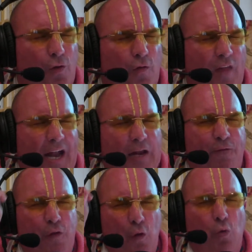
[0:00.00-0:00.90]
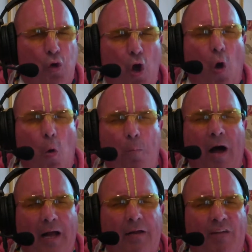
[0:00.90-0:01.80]
That if you know
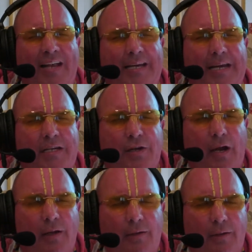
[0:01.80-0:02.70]
Bhagavad Gita,